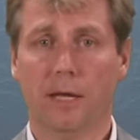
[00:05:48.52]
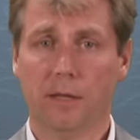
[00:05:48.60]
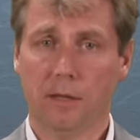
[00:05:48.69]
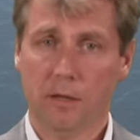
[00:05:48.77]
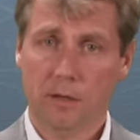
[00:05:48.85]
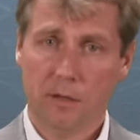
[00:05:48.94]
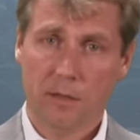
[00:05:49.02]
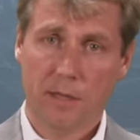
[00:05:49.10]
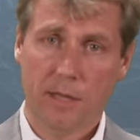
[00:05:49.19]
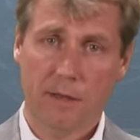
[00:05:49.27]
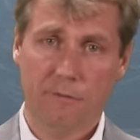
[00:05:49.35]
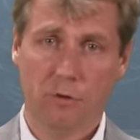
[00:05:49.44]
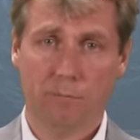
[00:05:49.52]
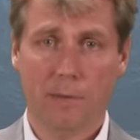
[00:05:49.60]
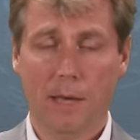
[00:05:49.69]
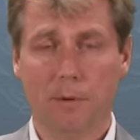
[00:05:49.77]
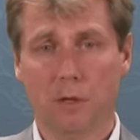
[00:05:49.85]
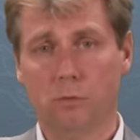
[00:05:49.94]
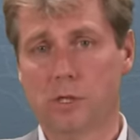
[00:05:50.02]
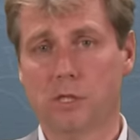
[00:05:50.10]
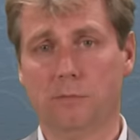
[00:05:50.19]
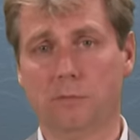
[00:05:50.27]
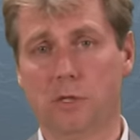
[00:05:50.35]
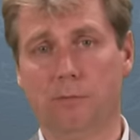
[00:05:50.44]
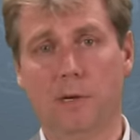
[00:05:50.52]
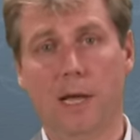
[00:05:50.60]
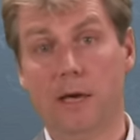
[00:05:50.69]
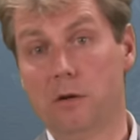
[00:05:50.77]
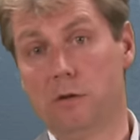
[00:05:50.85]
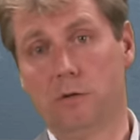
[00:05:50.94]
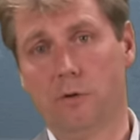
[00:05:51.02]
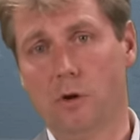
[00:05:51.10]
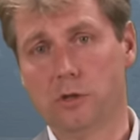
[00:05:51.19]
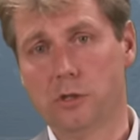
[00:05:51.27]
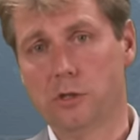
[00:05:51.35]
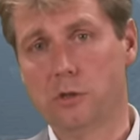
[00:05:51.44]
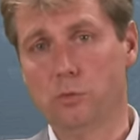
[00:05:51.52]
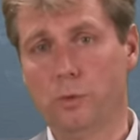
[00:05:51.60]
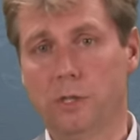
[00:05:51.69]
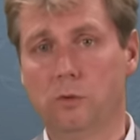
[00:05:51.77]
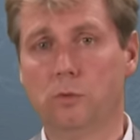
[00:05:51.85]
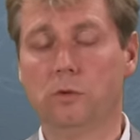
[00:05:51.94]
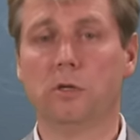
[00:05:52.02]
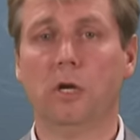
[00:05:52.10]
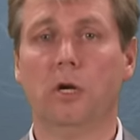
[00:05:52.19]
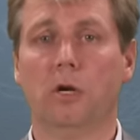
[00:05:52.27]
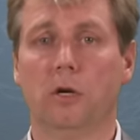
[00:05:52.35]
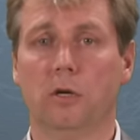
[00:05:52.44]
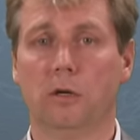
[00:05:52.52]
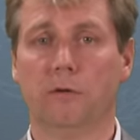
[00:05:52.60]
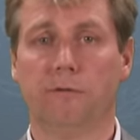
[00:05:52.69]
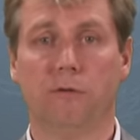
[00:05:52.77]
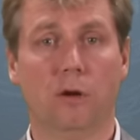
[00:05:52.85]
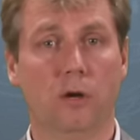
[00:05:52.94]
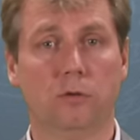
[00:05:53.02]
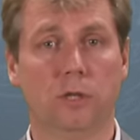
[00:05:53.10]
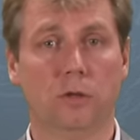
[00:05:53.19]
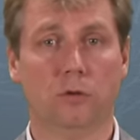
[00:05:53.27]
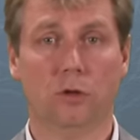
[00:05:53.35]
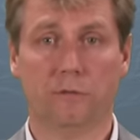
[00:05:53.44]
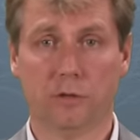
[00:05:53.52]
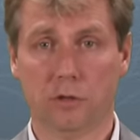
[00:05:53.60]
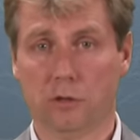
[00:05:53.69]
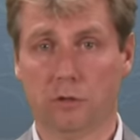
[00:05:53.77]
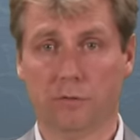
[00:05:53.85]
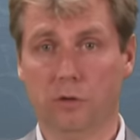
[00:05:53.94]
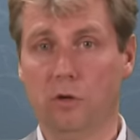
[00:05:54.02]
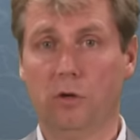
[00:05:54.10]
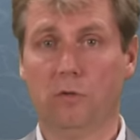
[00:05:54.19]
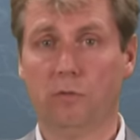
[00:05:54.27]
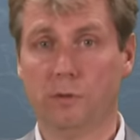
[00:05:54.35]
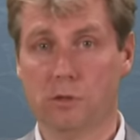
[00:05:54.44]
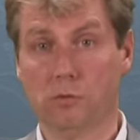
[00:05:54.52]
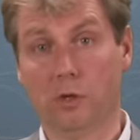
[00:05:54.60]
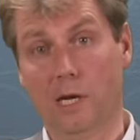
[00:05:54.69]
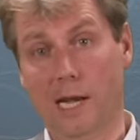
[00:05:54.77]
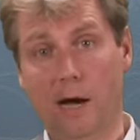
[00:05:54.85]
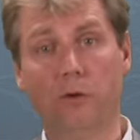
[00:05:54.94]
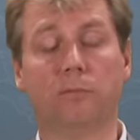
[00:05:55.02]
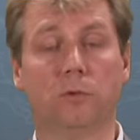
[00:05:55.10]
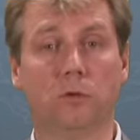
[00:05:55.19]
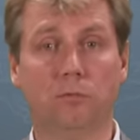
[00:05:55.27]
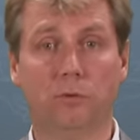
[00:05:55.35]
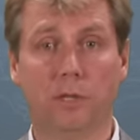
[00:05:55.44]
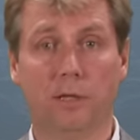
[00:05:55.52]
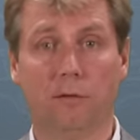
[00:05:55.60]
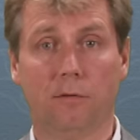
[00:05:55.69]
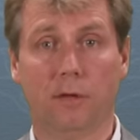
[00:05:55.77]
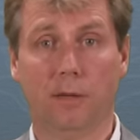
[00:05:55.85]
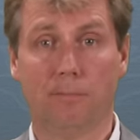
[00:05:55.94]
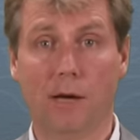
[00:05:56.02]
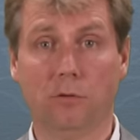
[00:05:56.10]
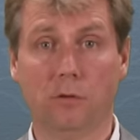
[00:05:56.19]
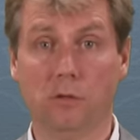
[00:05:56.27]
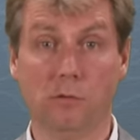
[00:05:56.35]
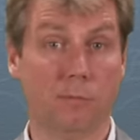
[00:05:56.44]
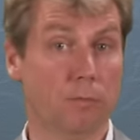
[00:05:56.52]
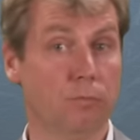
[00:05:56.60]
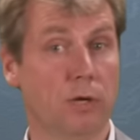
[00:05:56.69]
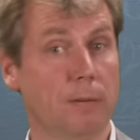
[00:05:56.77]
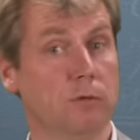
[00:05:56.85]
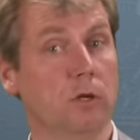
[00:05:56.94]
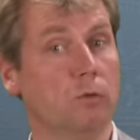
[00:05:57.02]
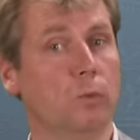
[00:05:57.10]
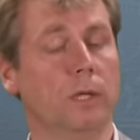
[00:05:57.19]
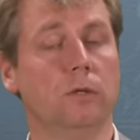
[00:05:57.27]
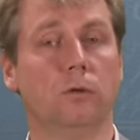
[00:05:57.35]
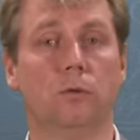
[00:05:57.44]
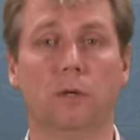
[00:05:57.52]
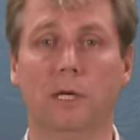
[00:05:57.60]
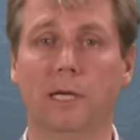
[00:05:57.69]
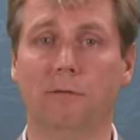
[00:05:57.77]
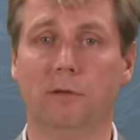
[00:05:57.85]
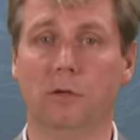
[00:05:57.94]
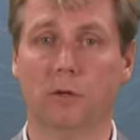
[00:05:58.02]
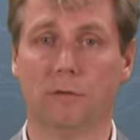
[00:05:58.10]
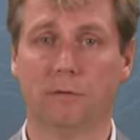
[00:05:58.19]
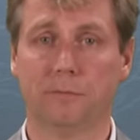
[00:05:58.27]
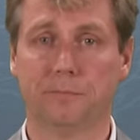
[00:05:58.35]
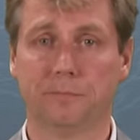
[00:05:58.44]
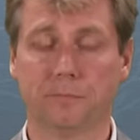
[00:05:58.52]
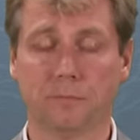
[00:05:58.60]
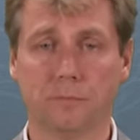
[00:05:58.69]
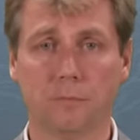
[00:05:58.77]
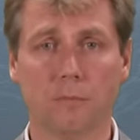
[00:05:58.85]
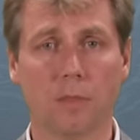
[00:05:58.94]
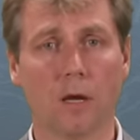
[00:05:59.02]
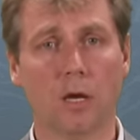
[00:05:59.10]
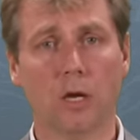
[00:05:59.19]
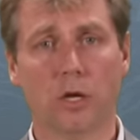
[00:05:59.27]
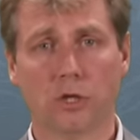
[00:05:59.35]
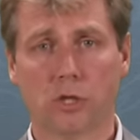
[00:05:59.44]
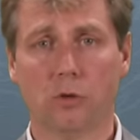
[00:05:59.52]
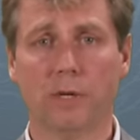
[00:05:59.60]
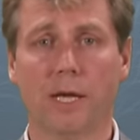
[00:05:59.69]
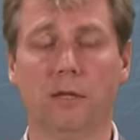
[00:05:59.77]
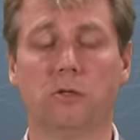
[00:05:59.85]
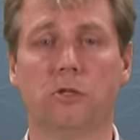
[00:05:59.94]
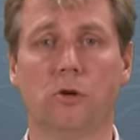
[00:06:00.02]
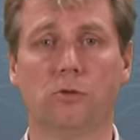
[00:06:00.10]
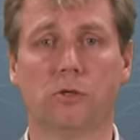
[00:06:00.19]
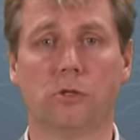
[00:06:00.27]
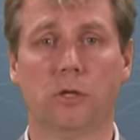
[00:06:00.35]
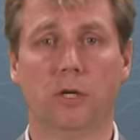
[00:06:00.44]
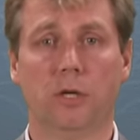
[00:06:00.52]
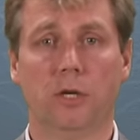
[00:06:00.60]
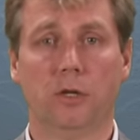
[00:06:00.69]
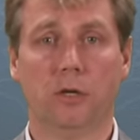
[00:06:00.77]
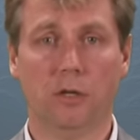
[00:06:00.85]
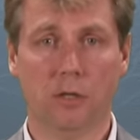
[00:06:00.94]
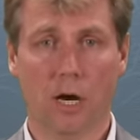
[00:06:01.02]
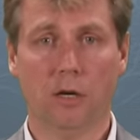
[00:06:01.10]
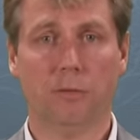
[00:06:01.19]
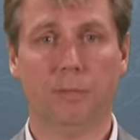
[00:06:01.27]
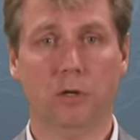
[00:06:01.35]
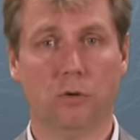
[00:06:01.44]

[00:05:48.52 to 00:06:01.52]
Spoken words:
And they thought maybe there was some layer of oxygen which would follow the curvature of the Earth, which would allow them to breathe in mountains, but perhaps not when you leave the Earth. So they chose the duck